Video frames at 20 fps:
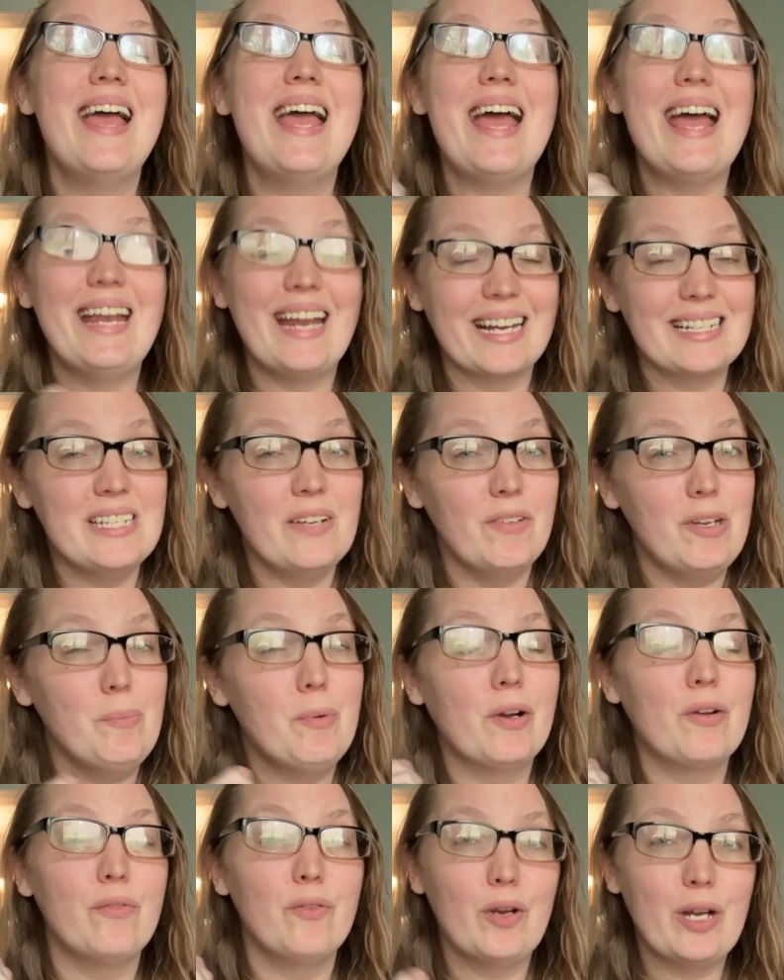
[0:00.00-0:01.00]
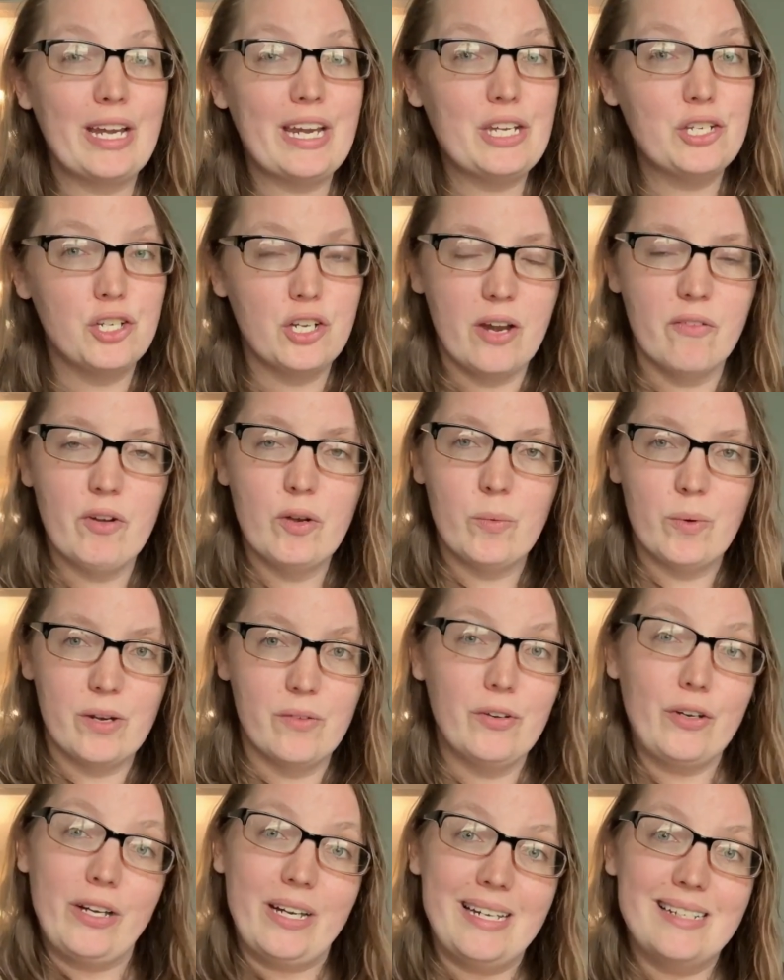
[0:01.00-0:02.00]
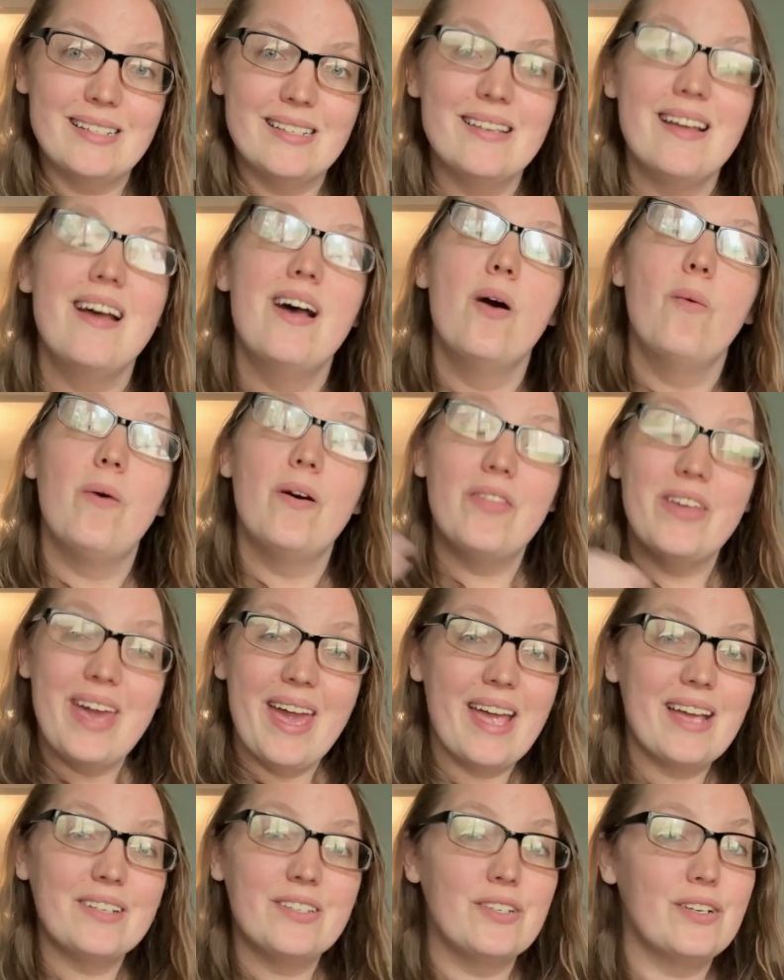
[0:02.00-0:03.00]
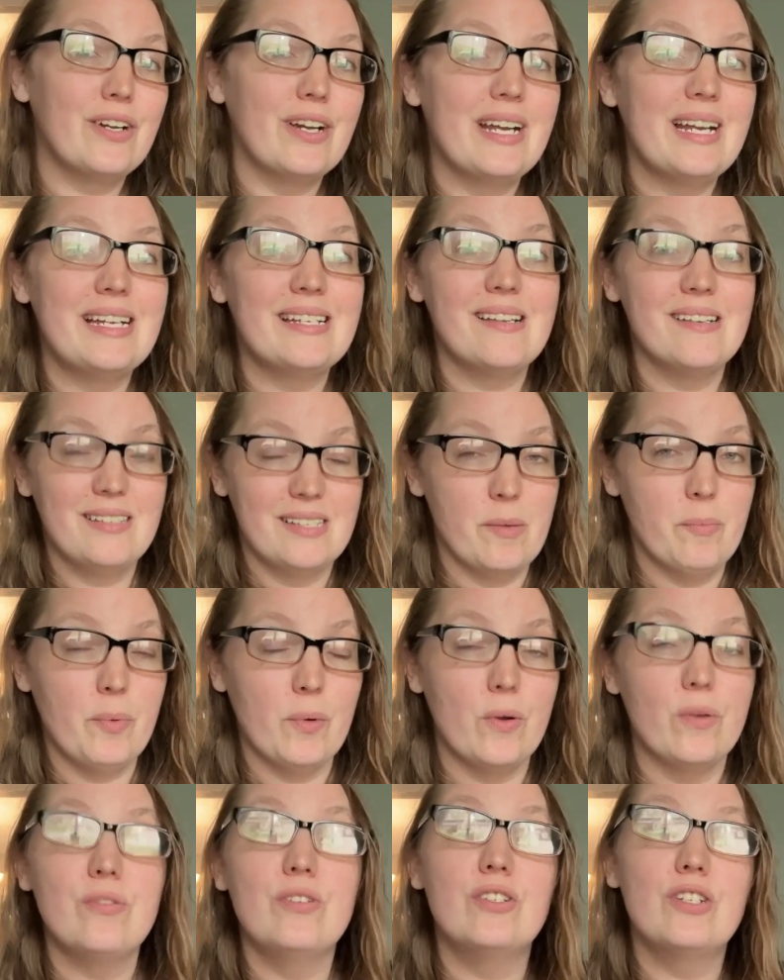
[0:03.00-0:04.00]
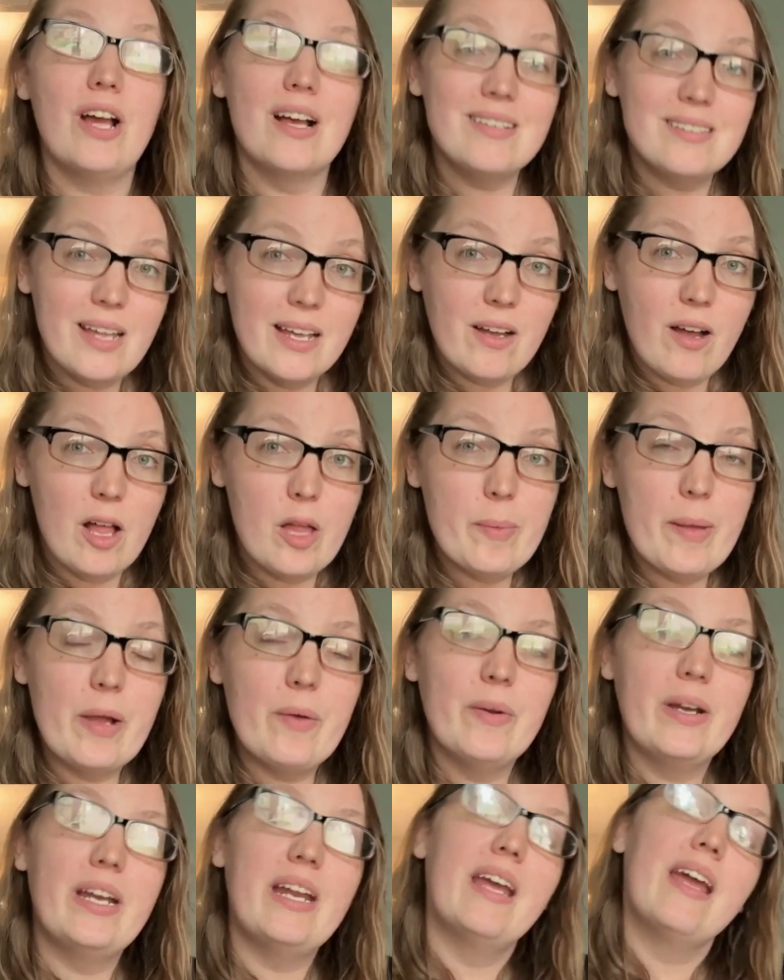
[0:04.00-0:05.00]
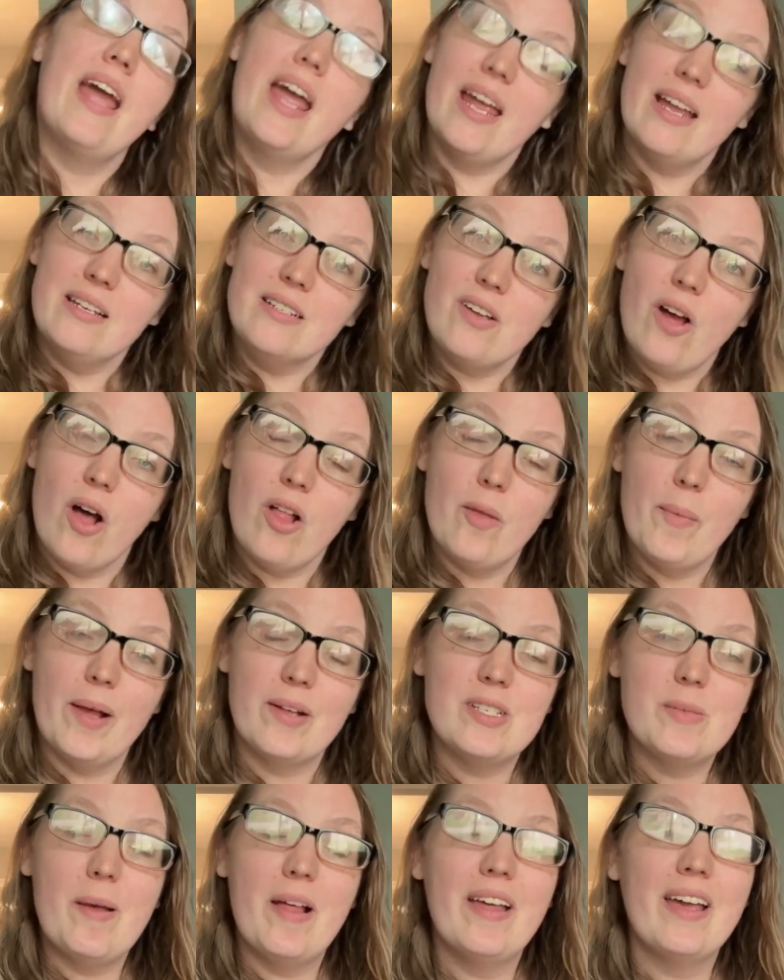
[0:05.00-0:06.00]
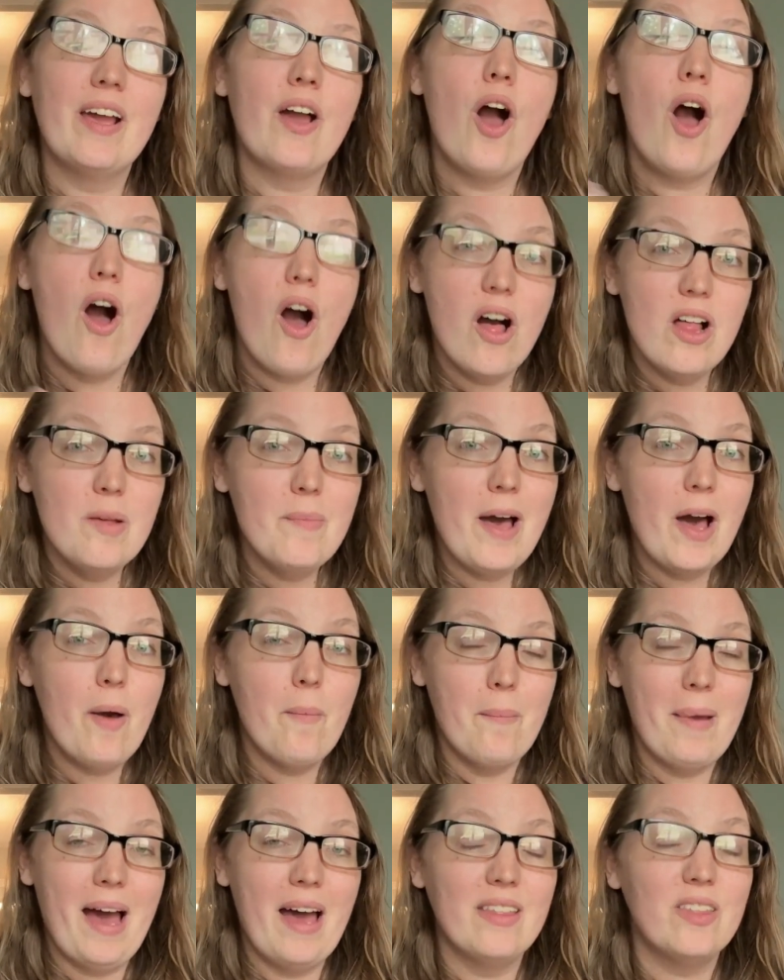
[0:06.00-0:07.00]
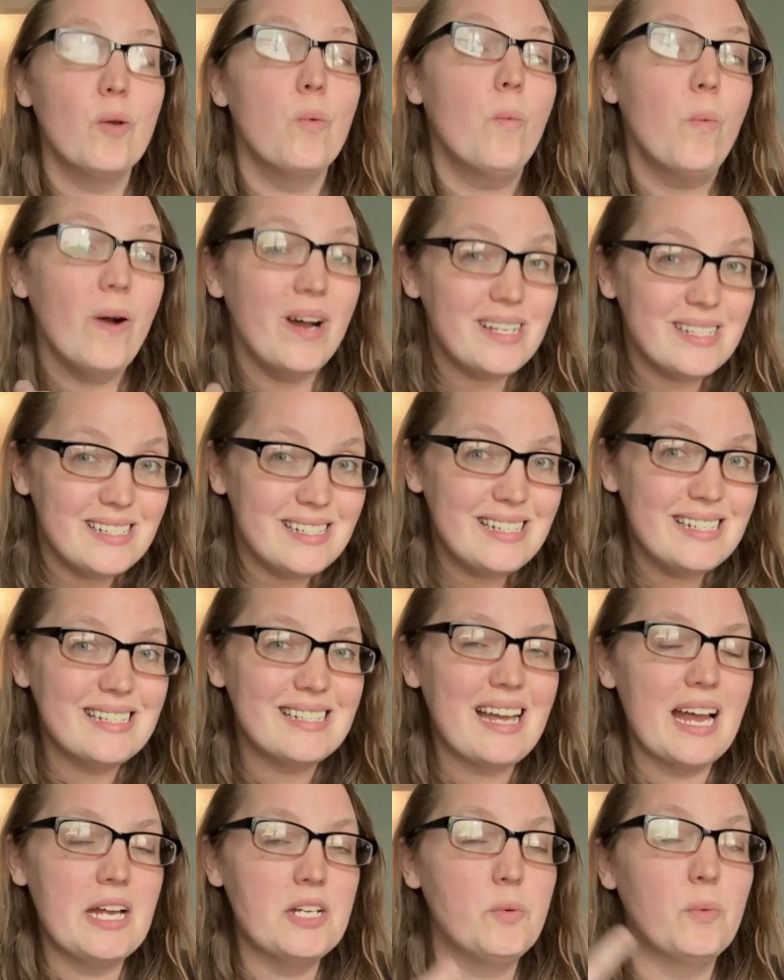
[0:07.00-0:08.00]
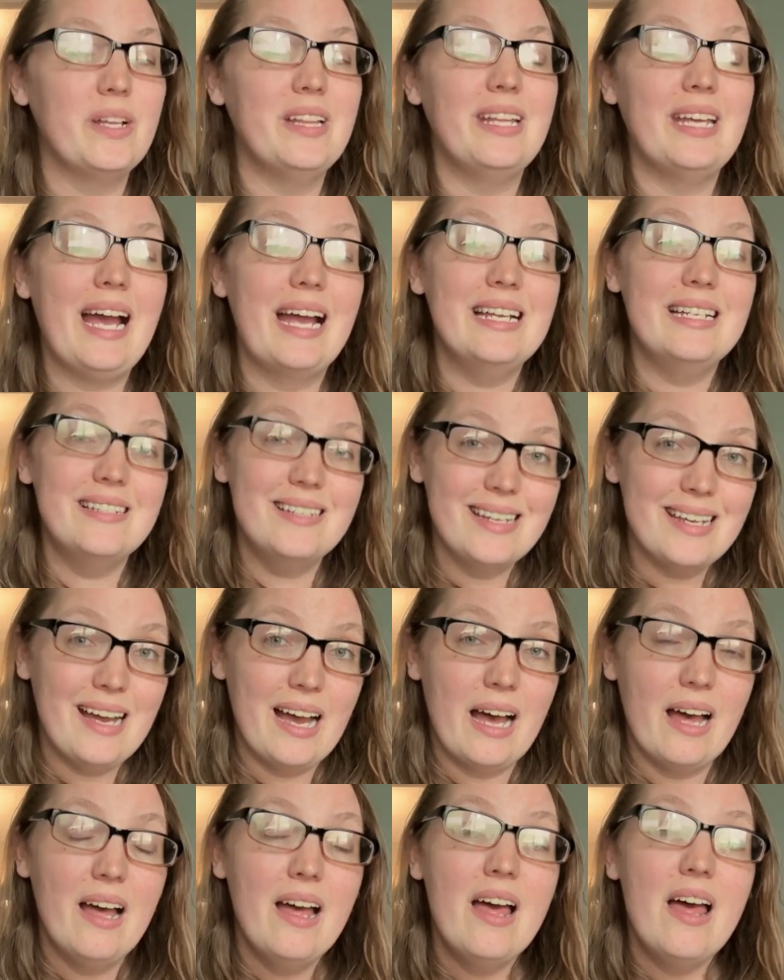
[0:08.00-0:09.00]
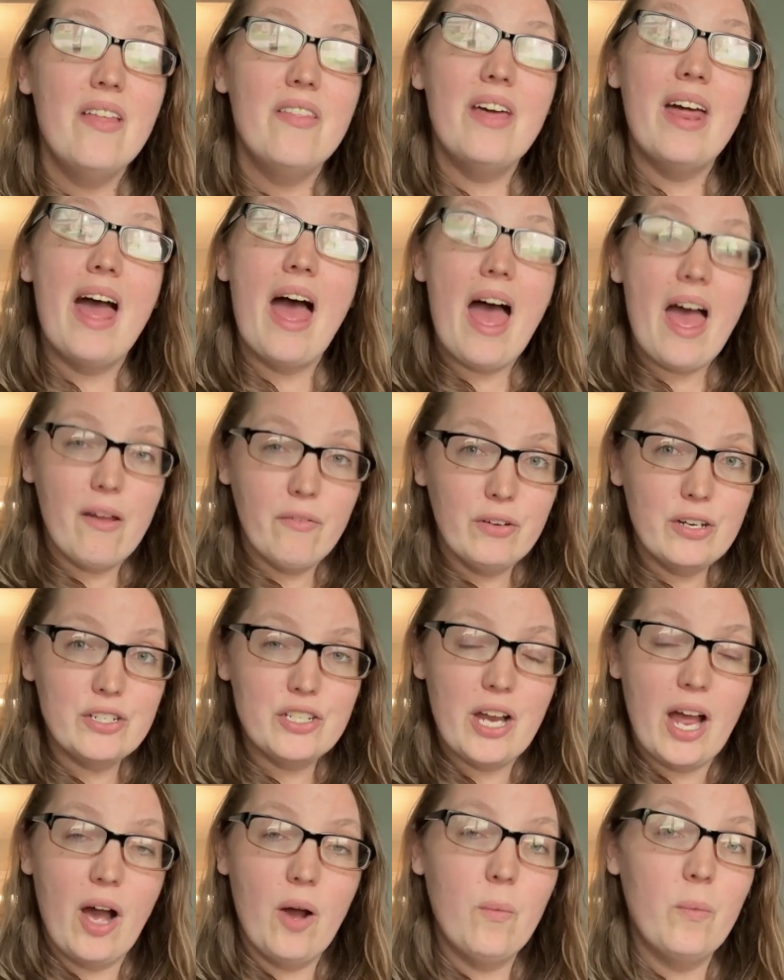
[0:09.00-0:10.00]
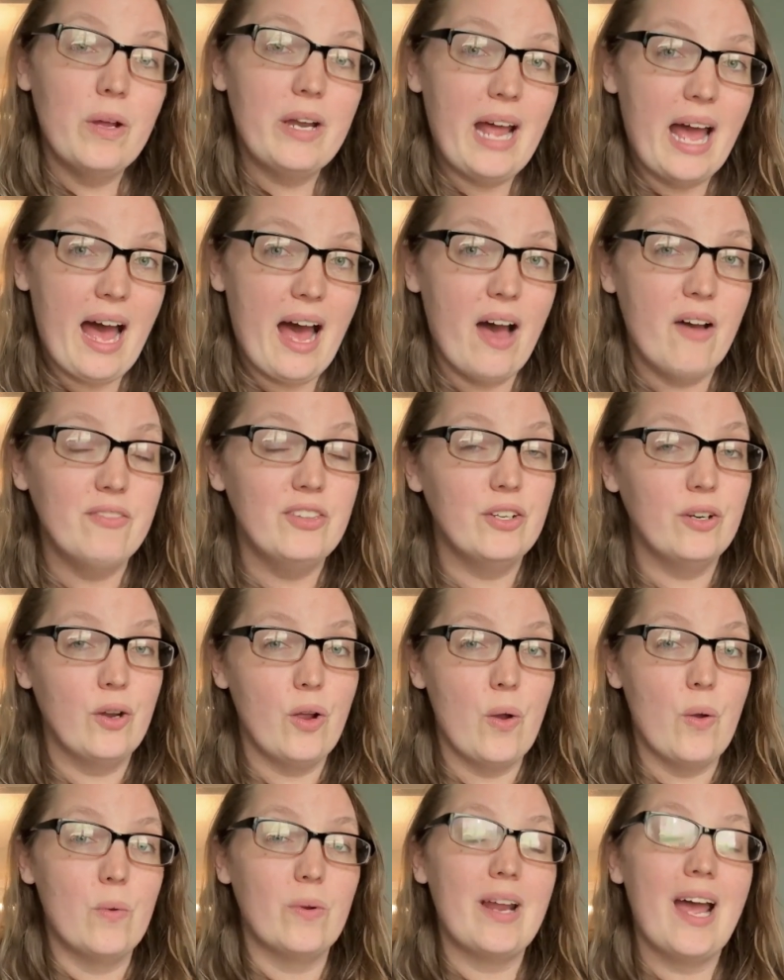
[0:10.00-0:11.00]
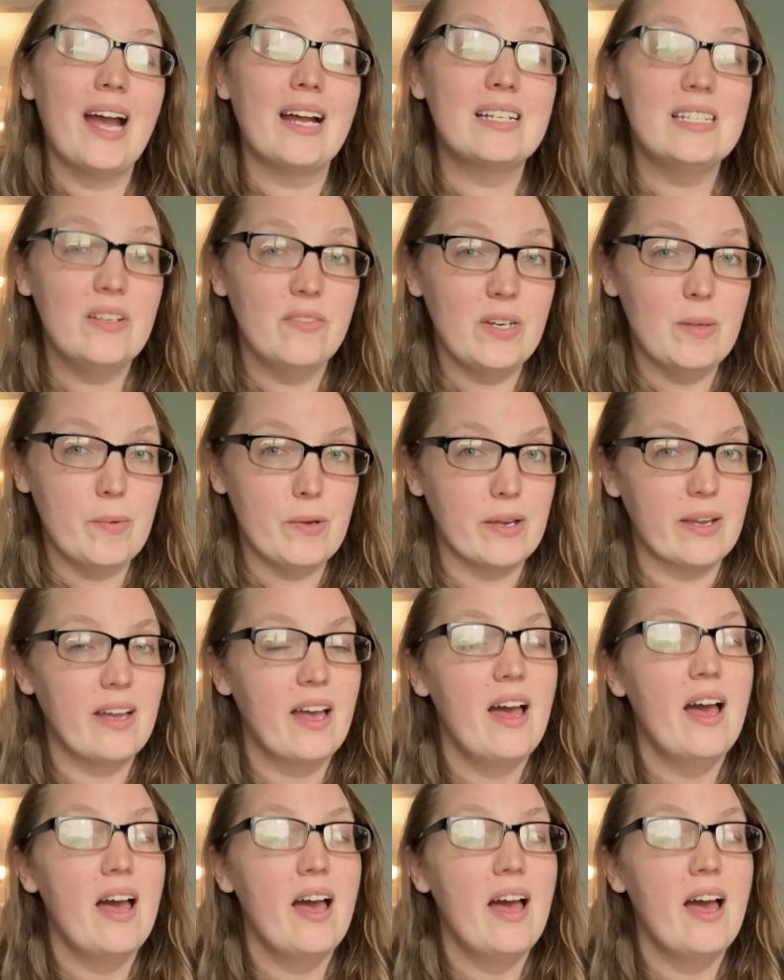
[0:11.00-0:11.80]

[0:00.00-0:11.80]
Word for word: an activity book for each and every one of your kids? Well, the answer is simple. Just like All About Reading and All About Spelling, All About Math was designed with the idea that every child would have their own activity book.